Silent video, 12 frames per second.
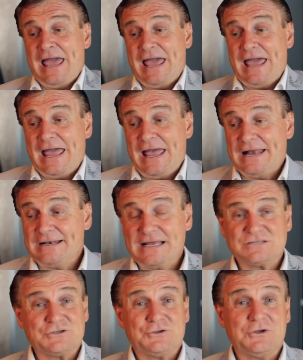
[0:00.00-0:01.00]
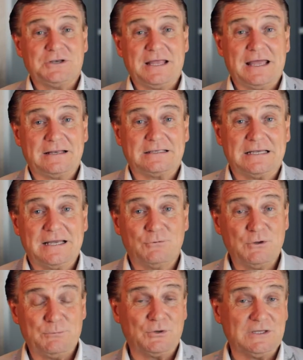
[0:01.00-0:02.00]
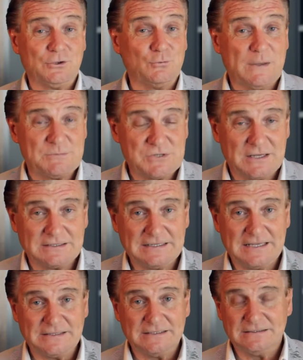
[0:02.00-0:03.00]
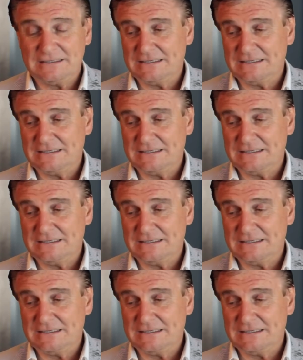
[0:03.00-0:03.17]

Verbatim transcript: And and as it turned out, uh, we put a little website together.